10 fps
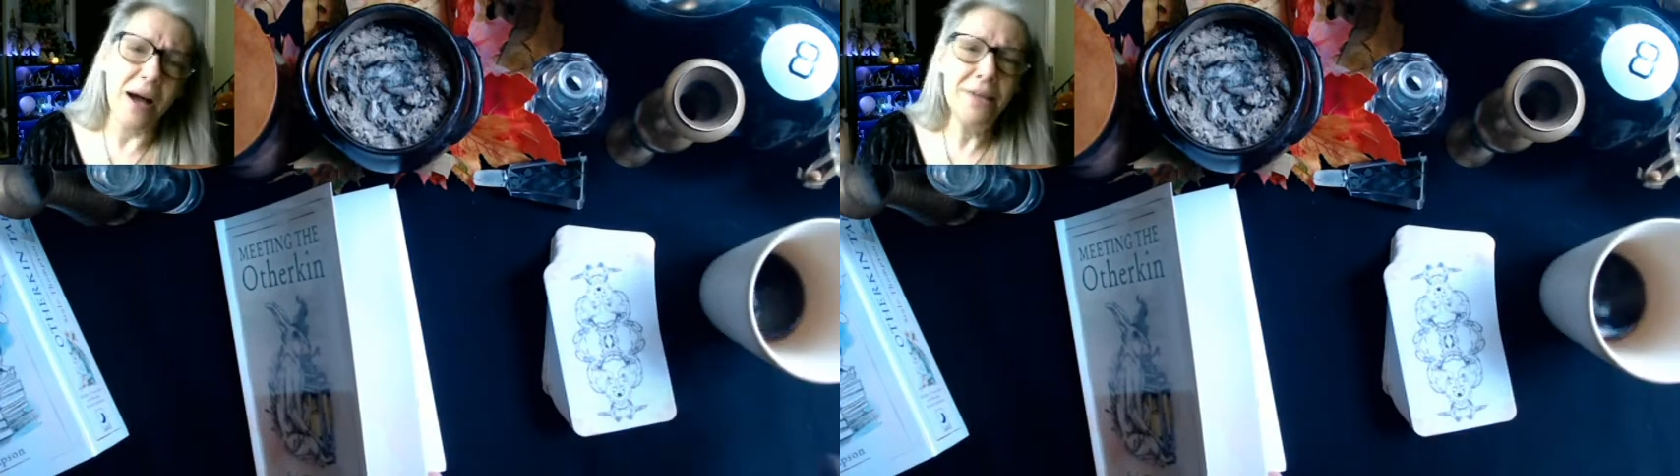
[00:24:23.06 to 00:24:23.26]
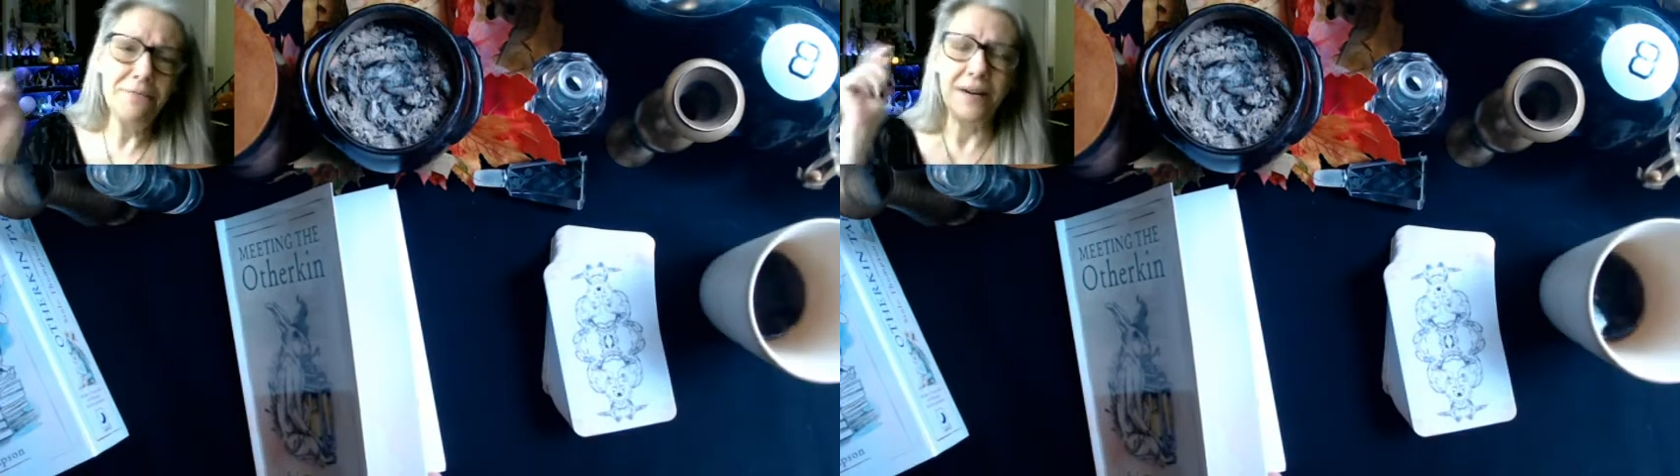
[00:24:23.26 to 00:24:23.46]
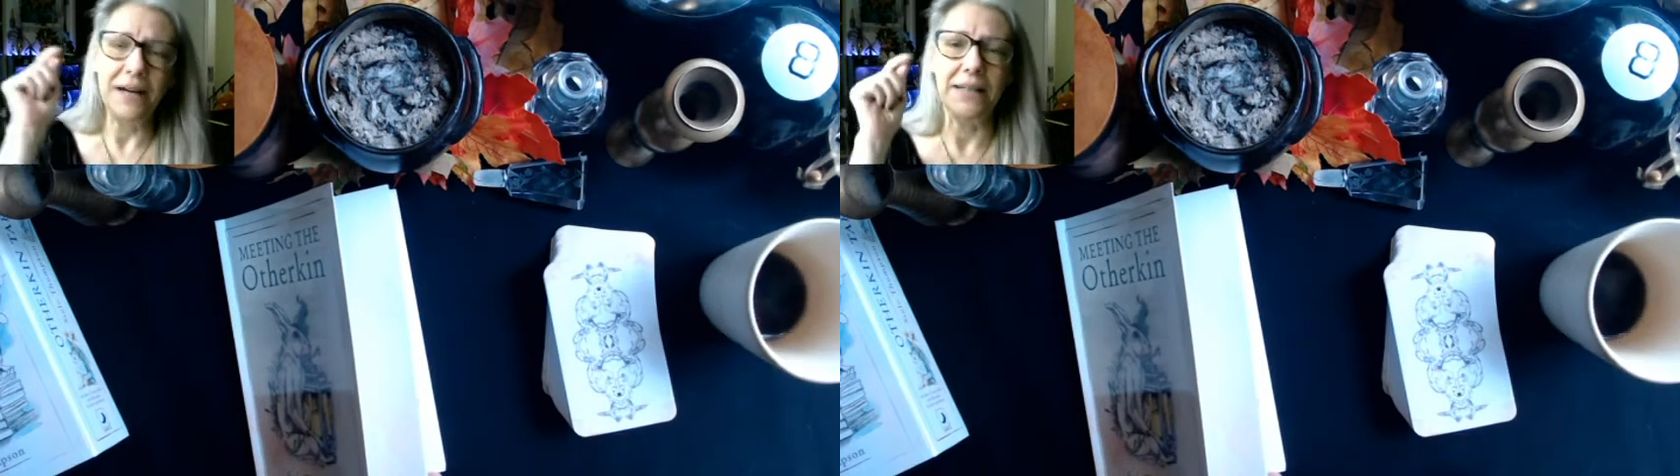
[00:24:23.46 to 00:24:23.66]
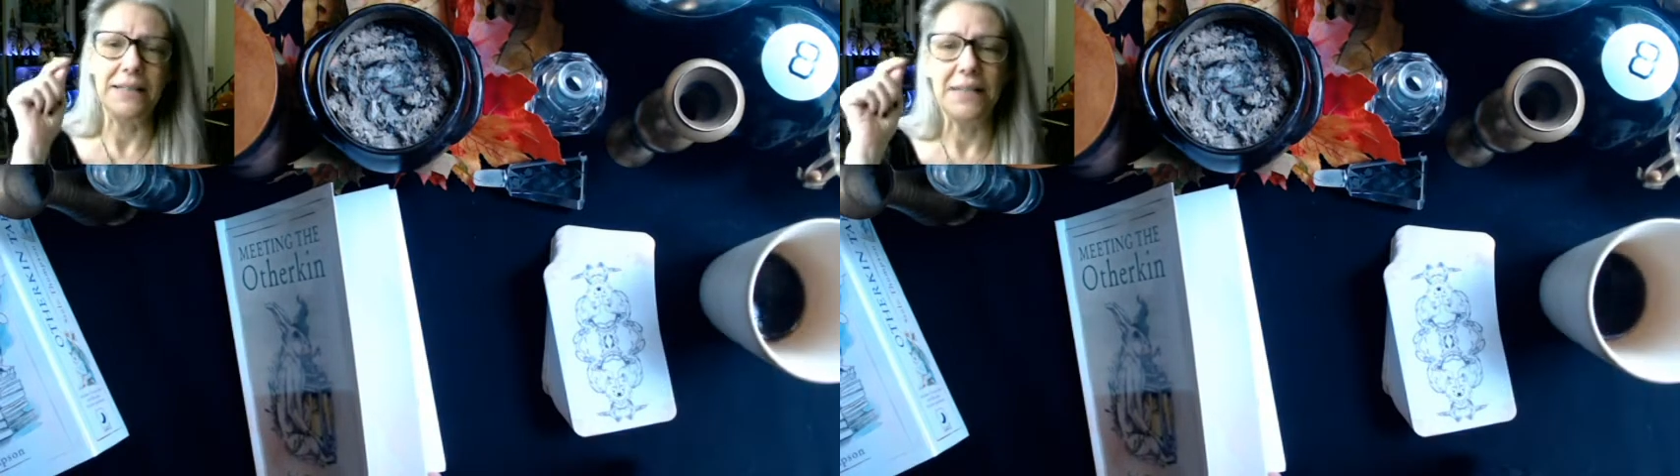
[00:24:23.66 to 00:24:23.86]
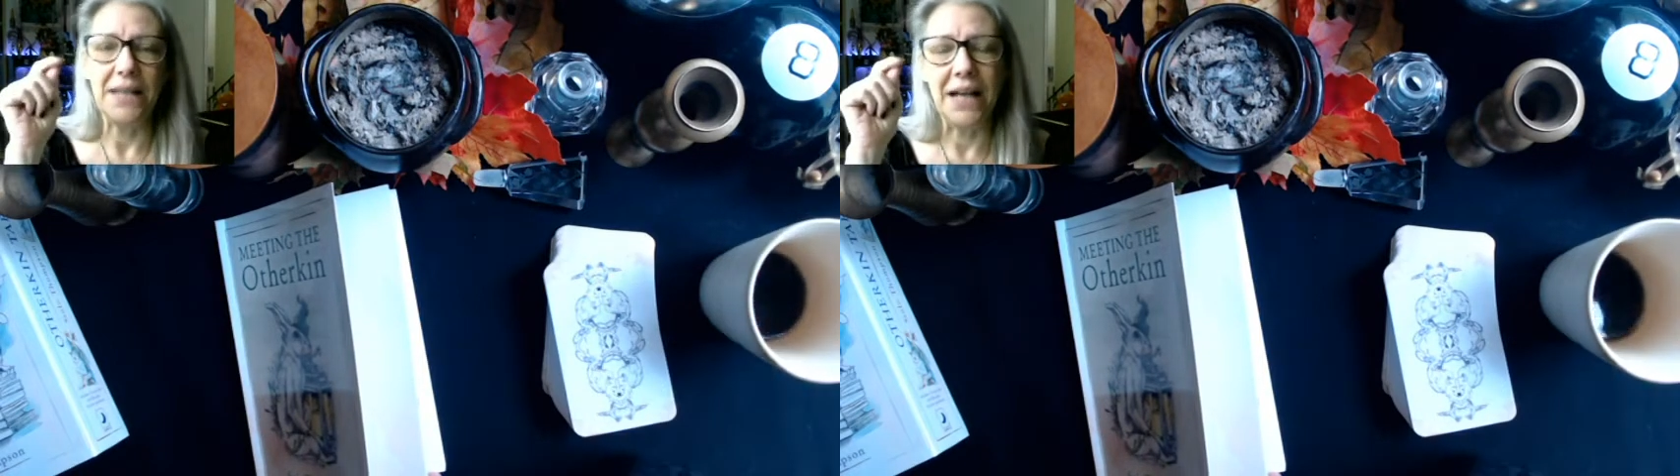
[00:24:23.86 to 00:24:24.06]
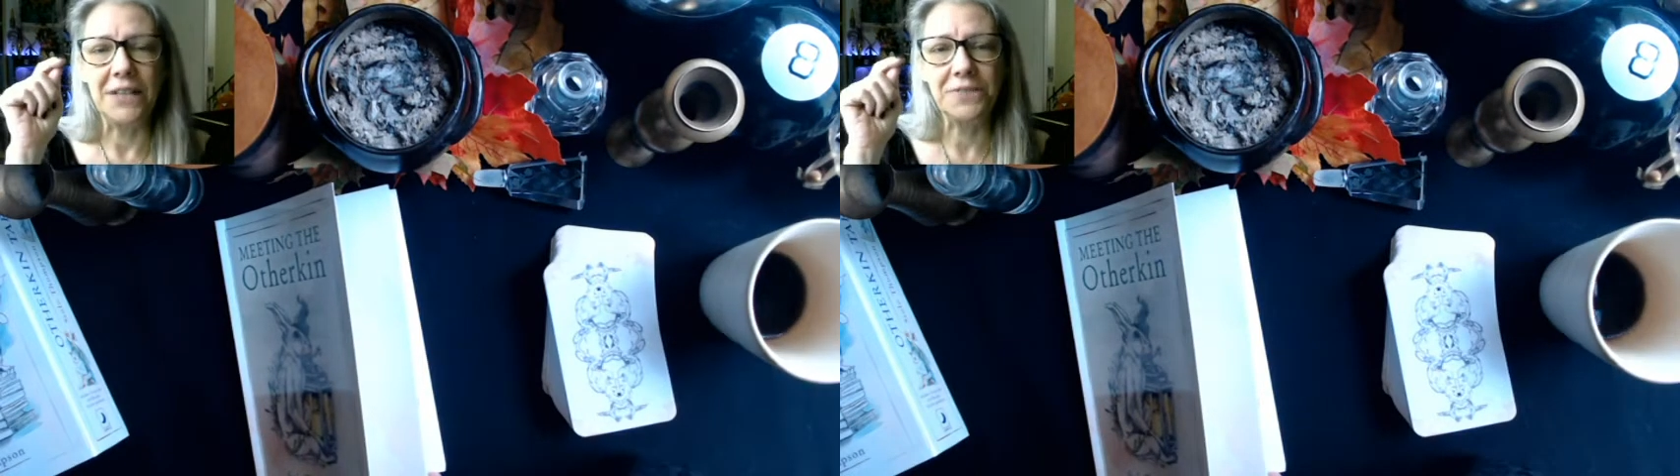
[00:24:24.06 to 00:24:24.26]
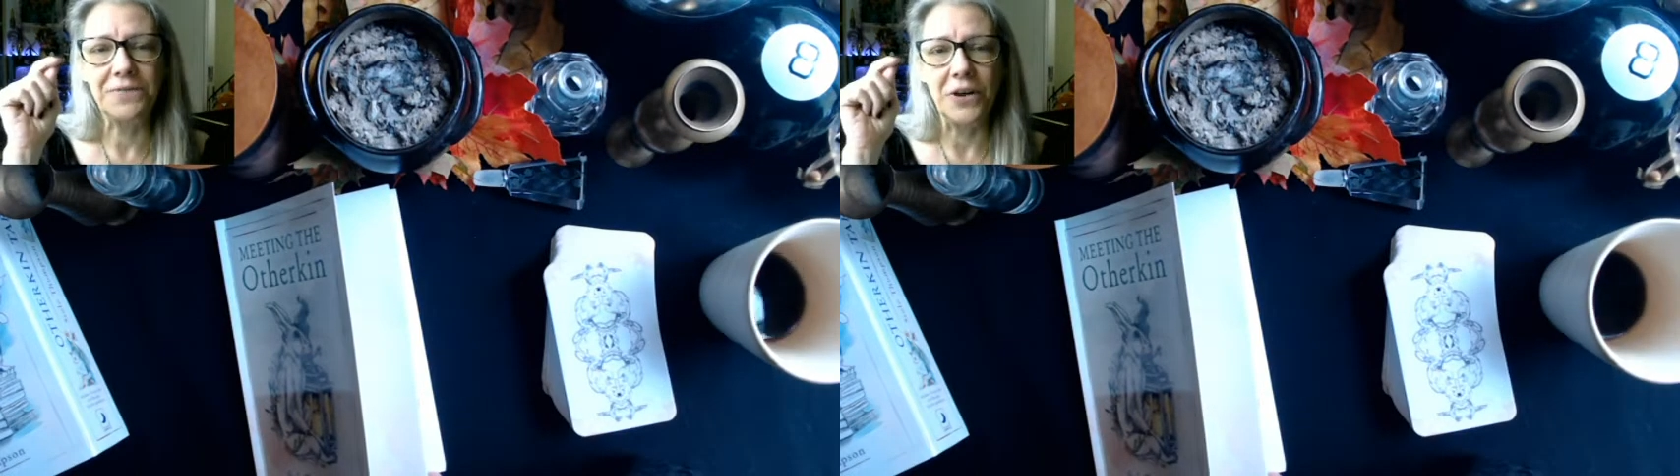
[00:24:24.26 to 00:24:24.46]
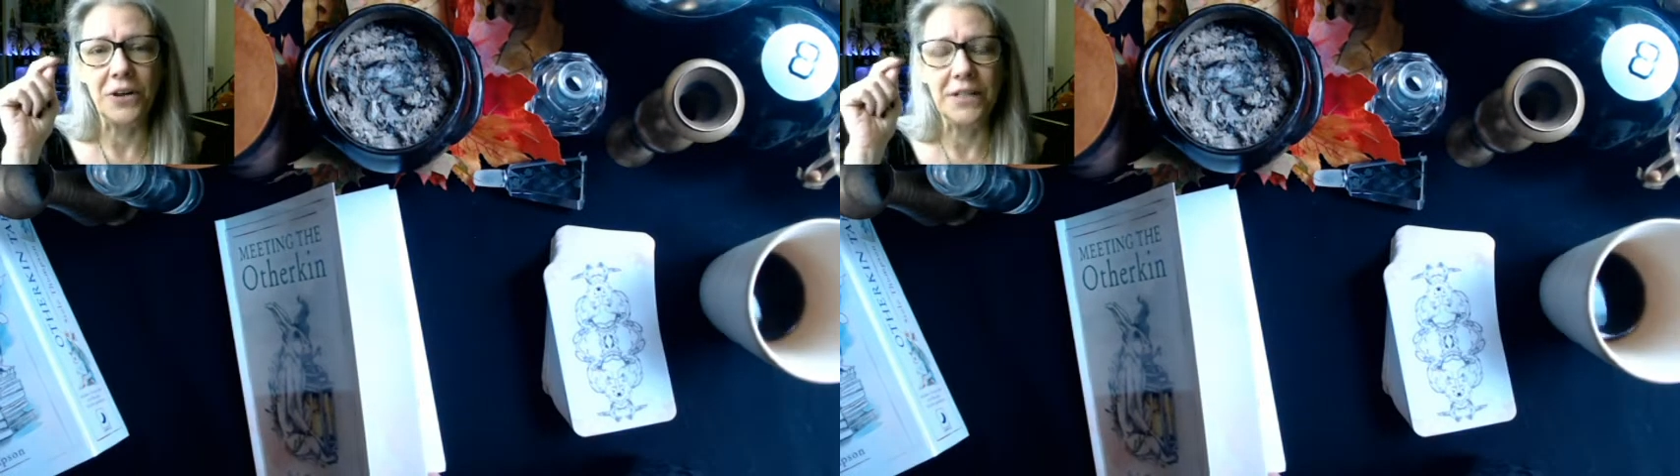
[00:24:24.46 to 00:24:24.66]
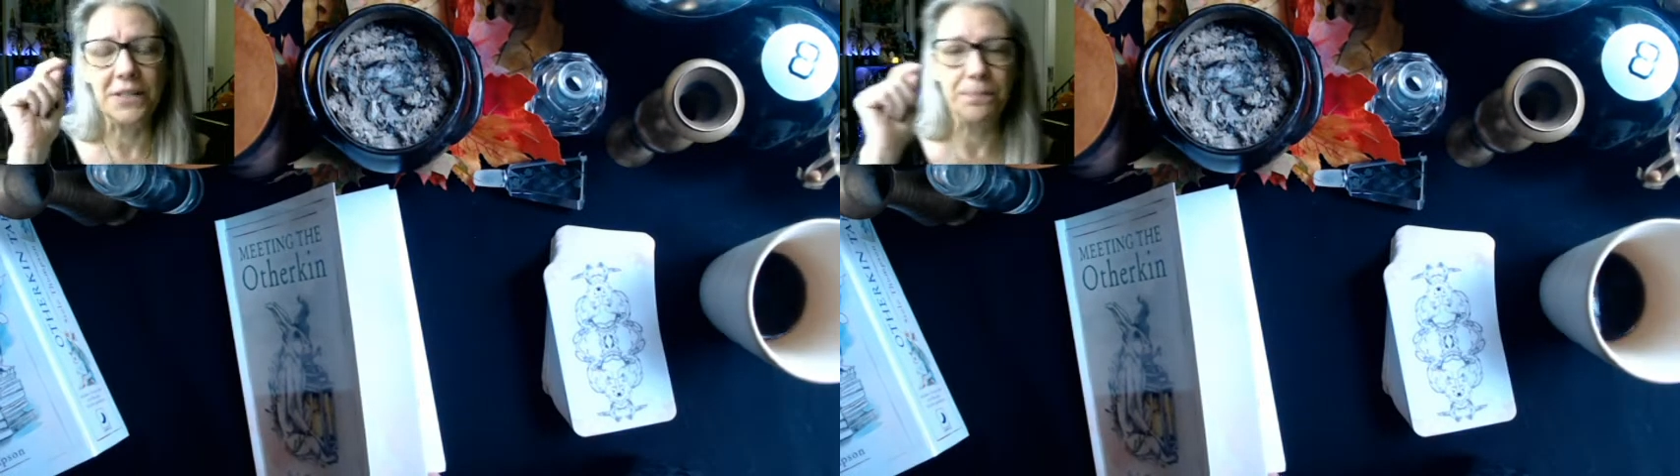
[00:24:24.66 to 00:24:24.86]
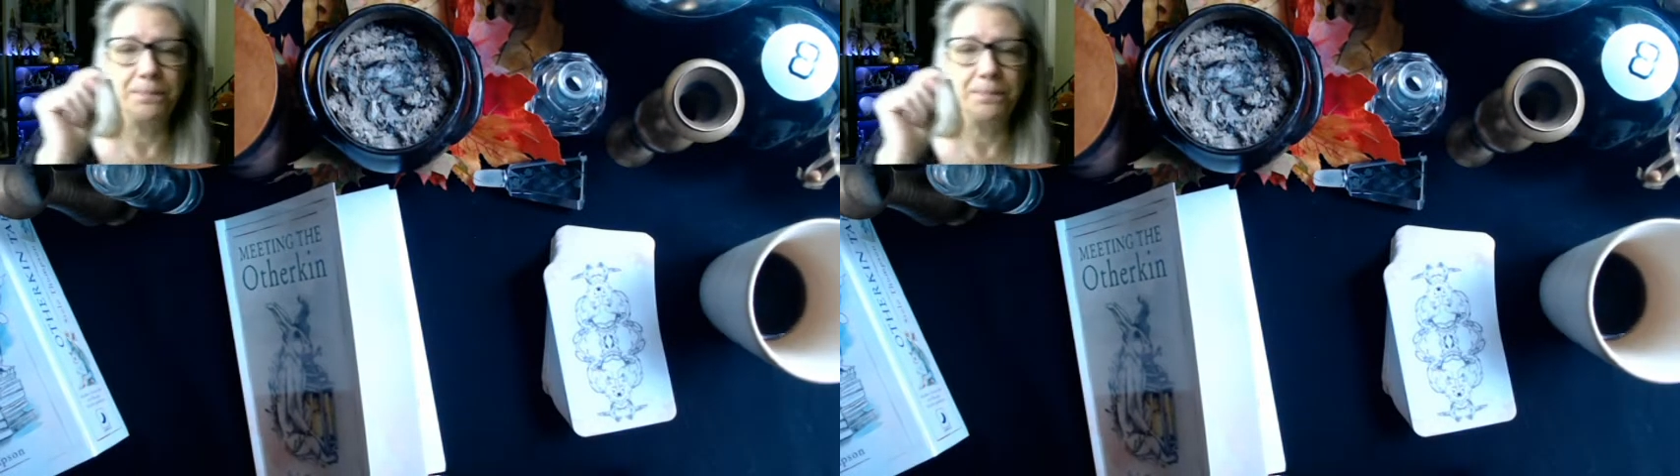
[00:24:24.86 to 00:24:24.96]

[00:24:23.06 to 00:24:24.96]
find, as far as